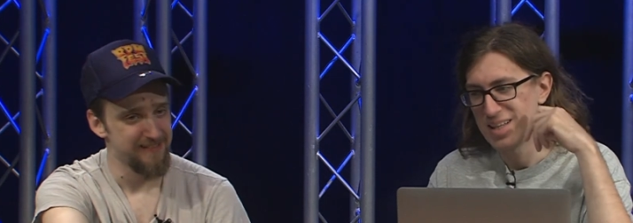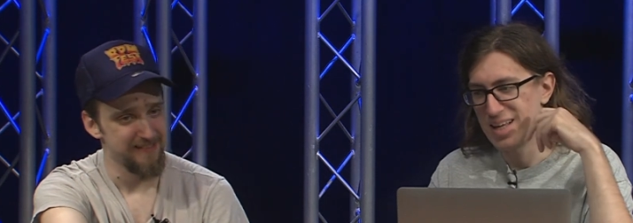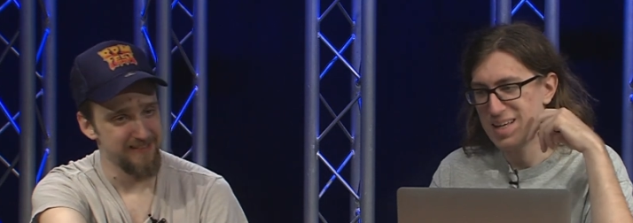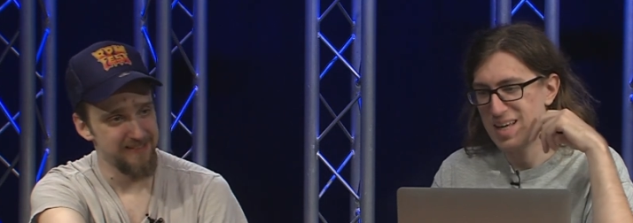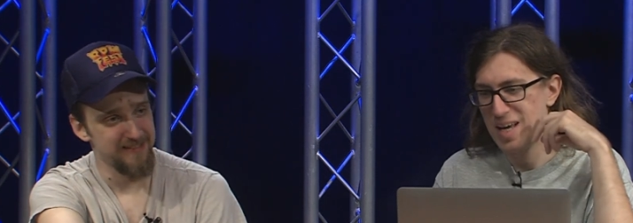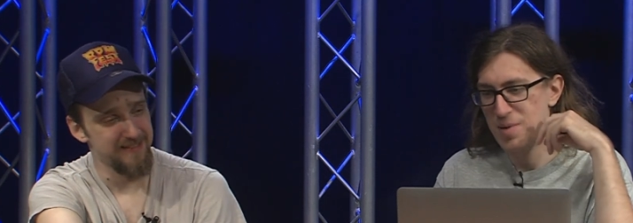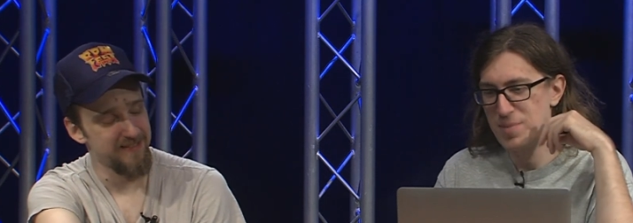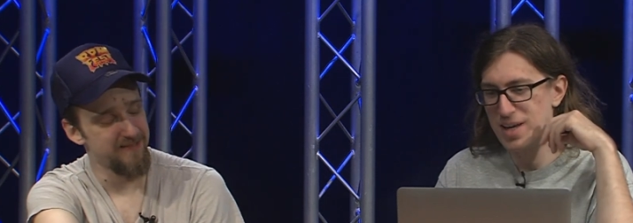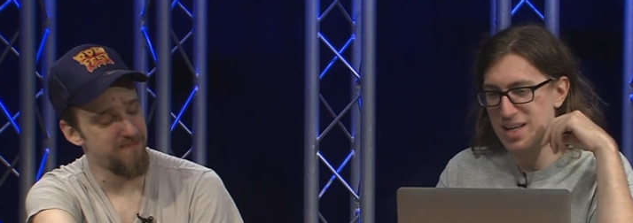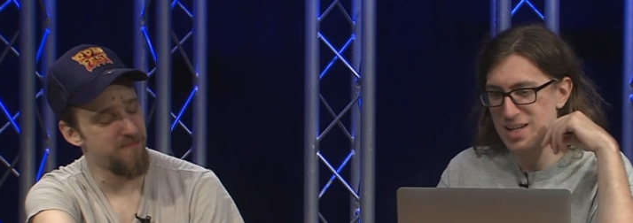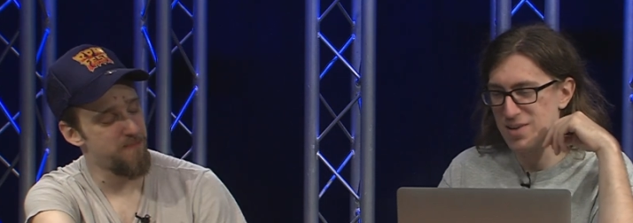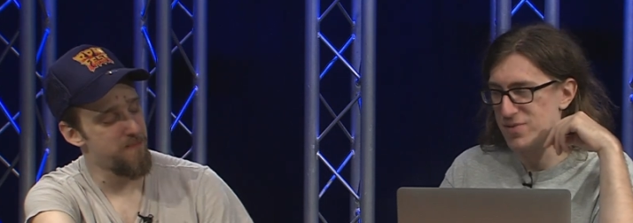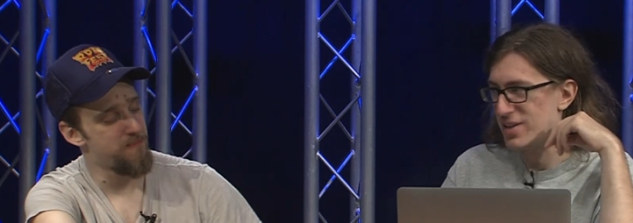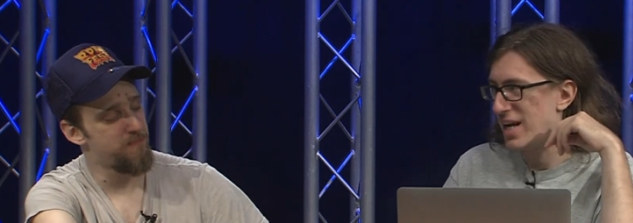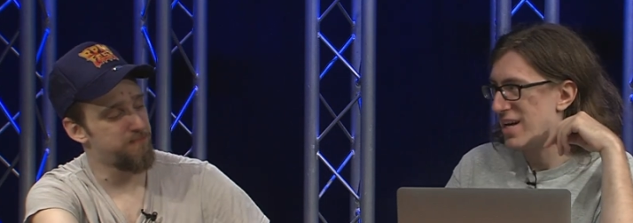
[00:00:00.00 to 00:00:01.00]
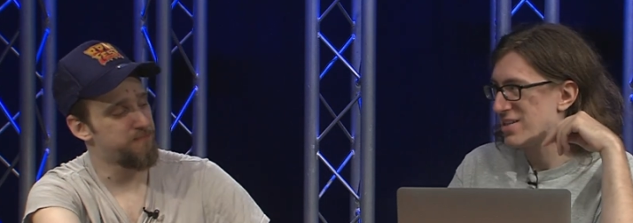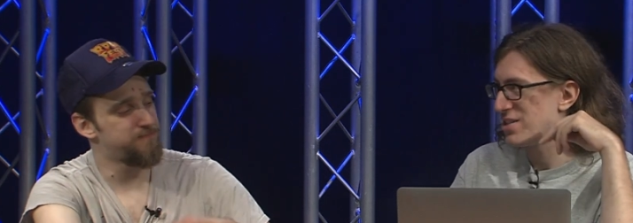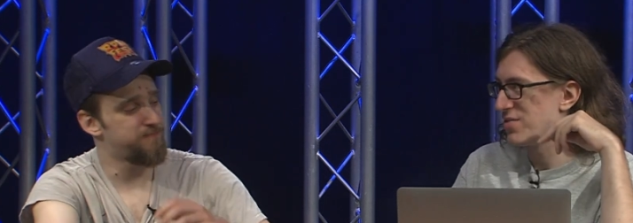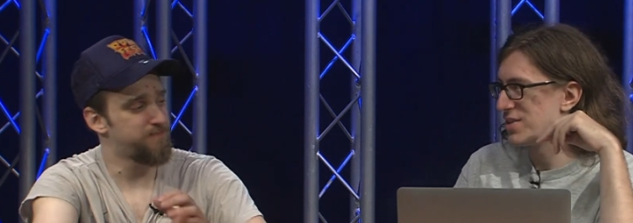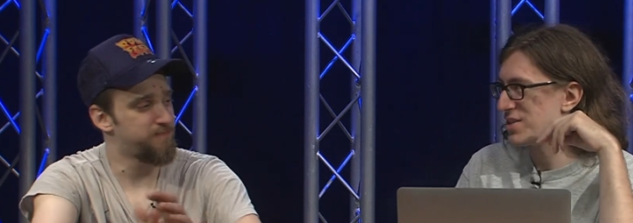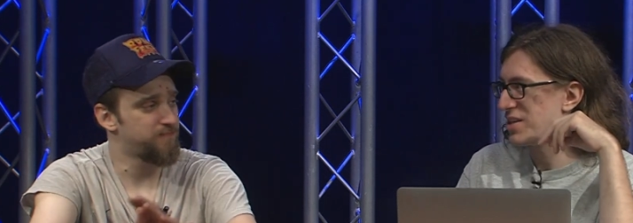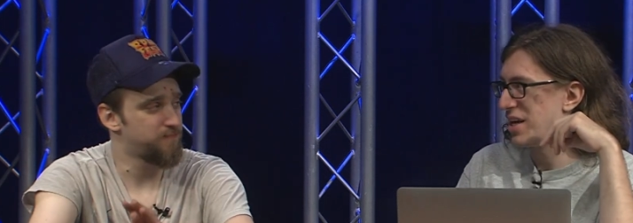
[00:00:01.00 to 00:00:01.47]
Speaker 1: they can't make enough
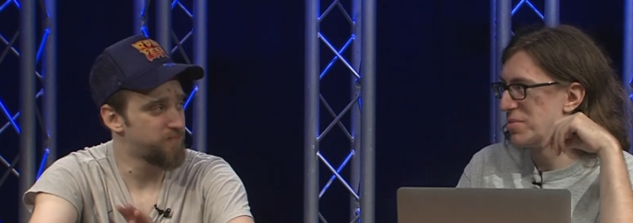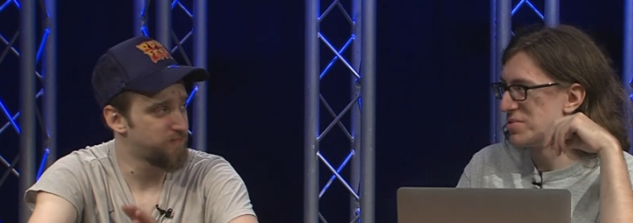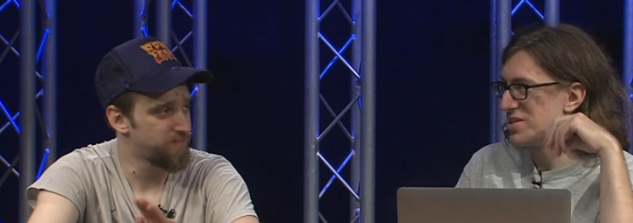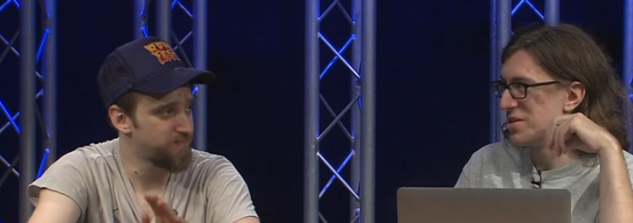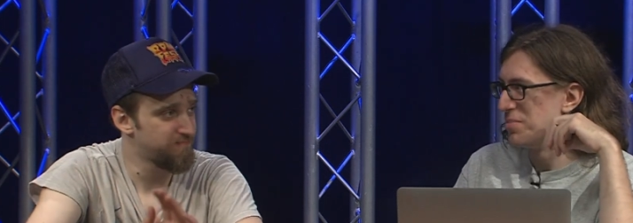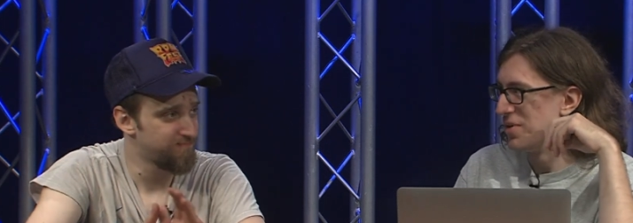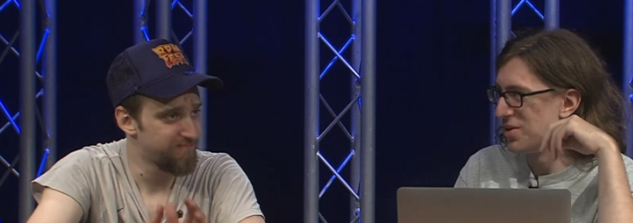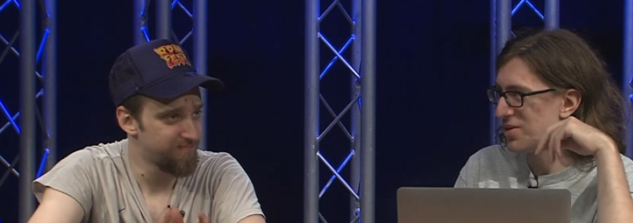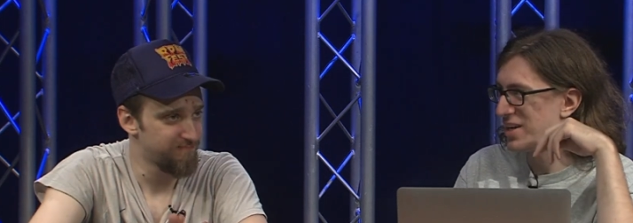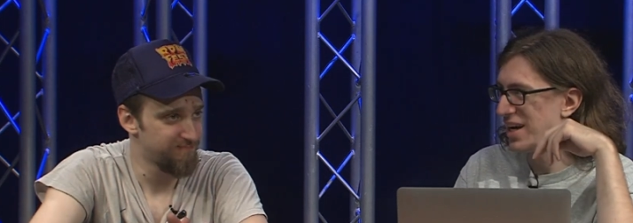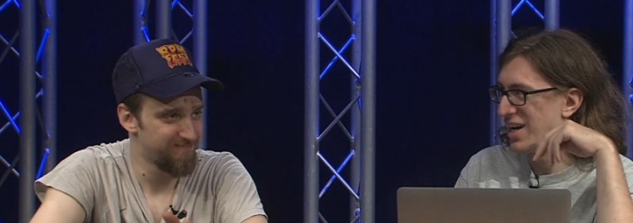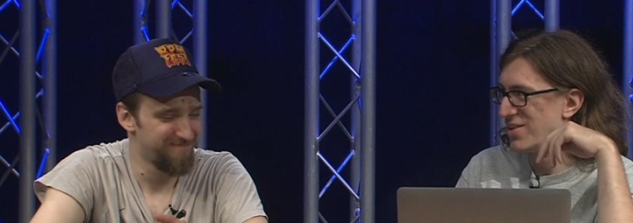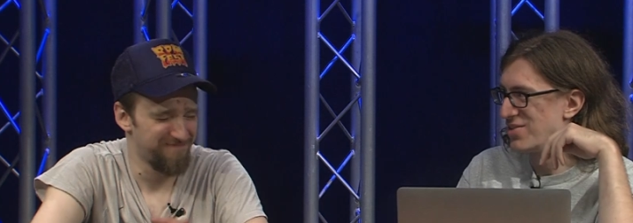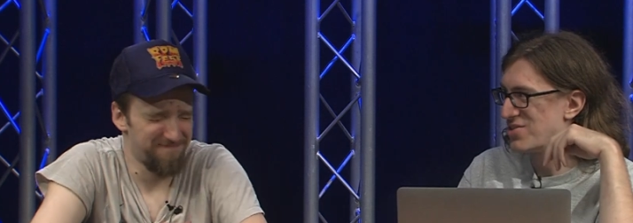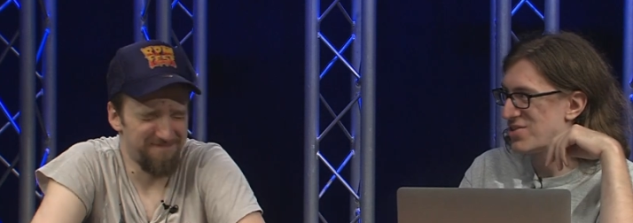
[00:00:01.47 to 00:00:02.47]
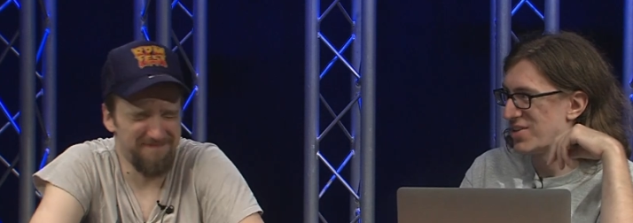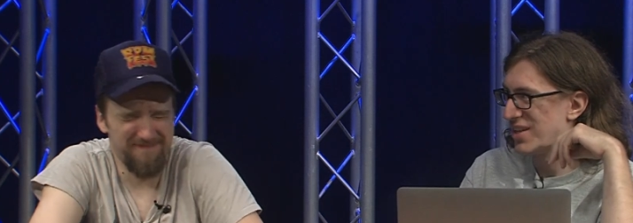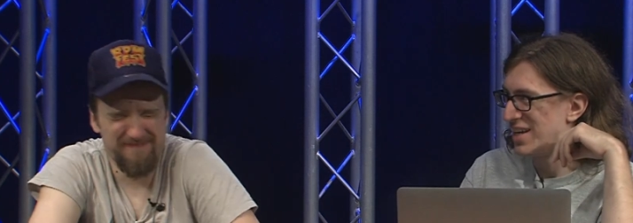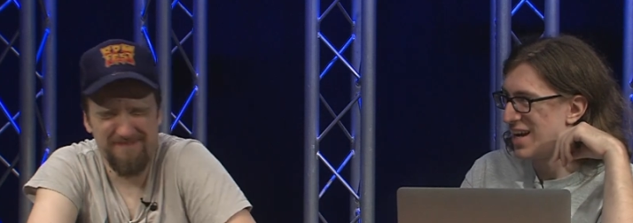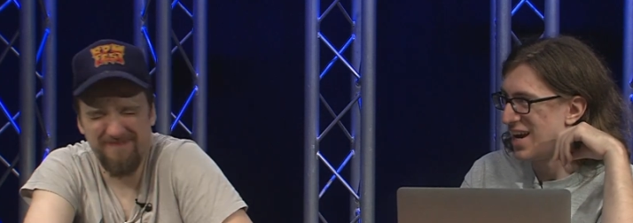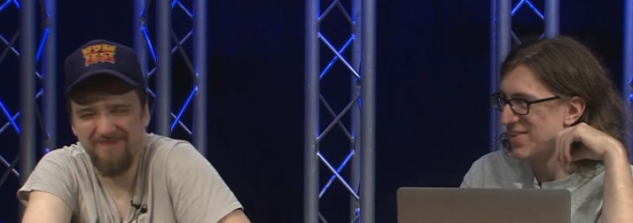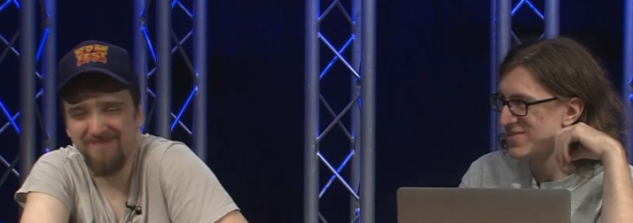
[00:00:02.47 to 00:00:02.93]
Last of Us games to milk out, so
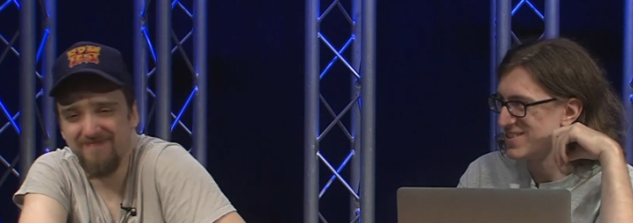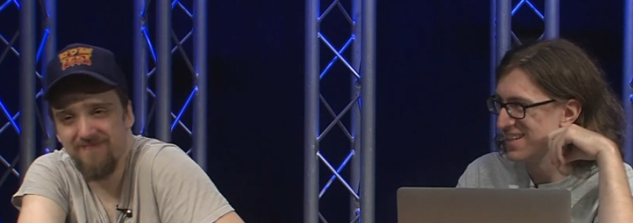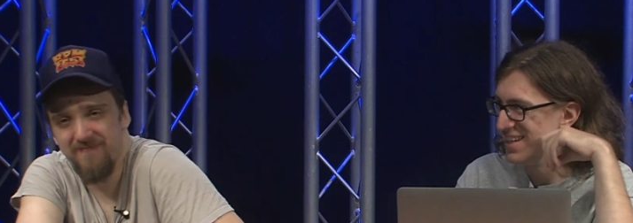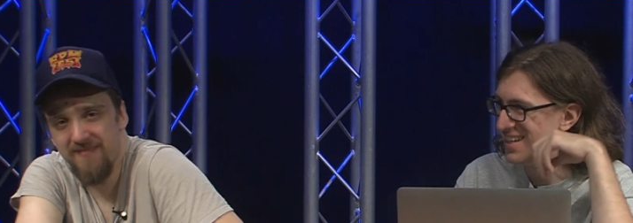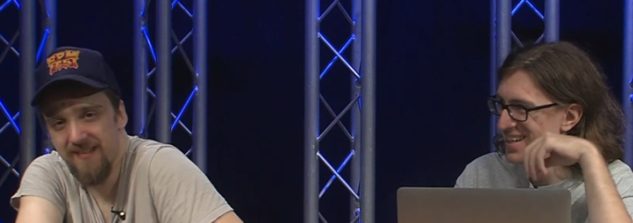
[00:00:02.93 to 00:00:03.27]
they have to.